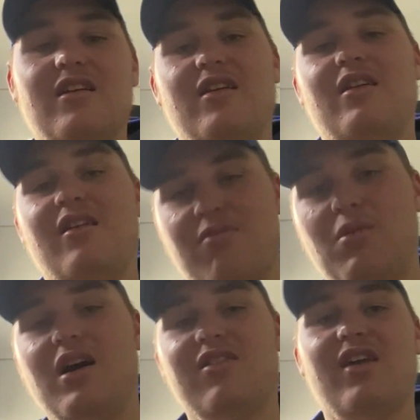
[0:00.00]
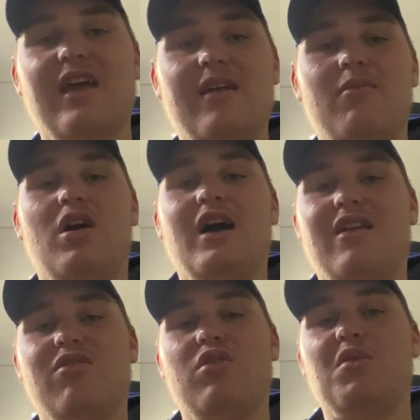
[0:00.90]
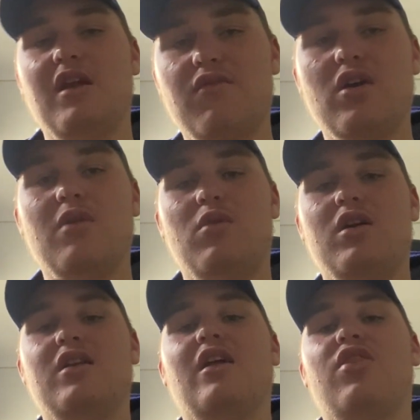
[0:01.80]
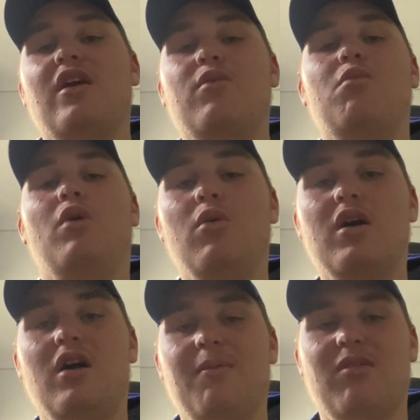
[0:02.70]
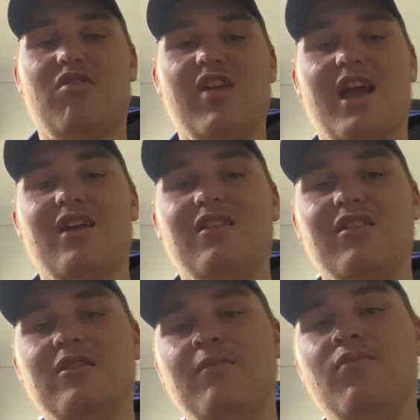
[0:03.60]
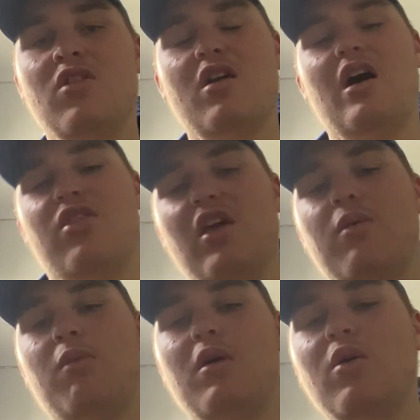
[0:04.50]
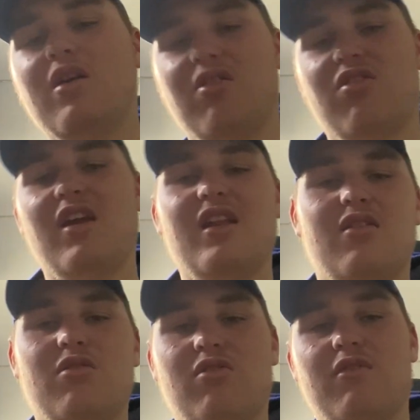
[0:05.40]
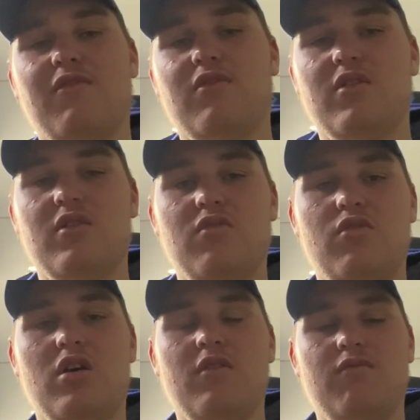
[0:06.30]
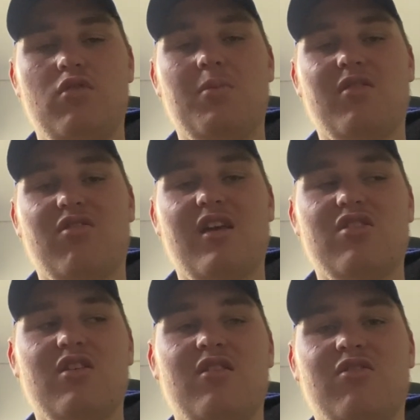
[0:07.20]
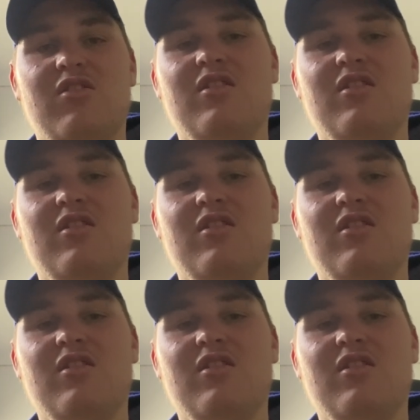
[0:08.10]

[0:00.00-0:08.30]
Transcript: It's my team. I can do whatever I want, and I think we will go up to second. I think we will concede because of Robert Sanchez,